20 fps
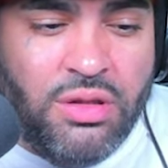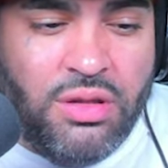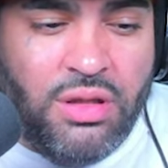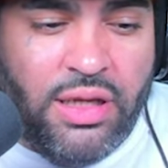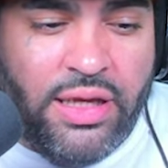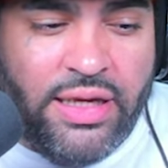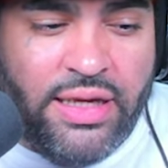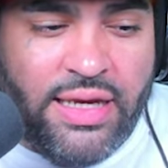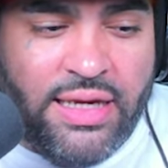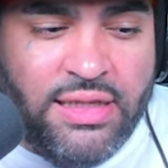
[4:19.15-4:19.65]

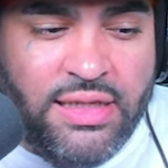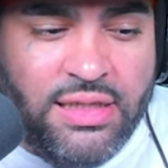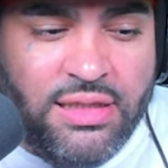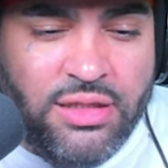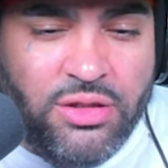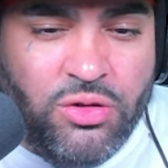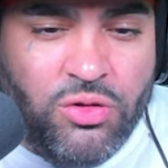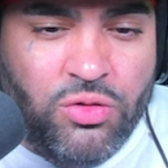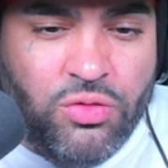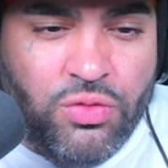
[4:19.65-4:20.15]
Like, any
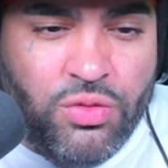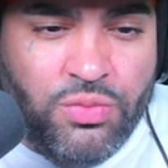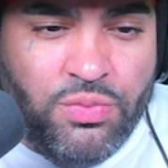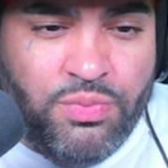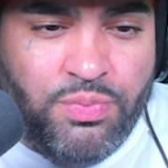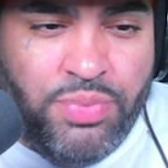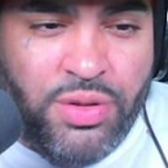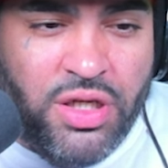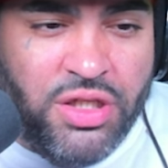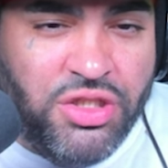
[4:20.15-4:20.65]
little
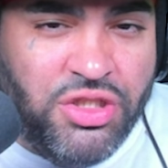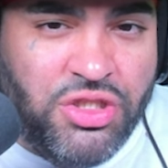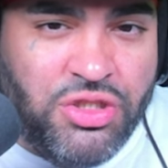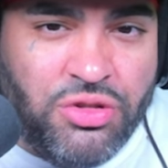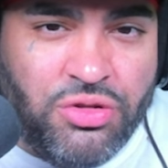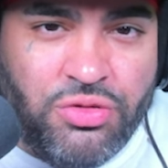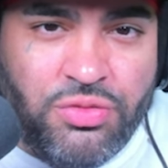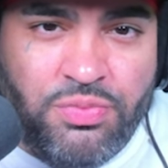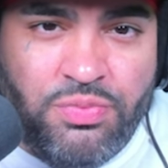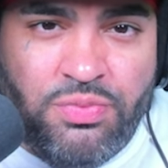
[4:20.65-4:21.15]
punch
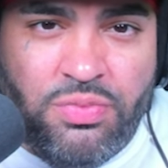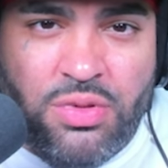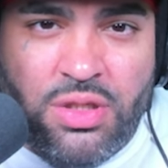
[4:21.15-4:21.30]
or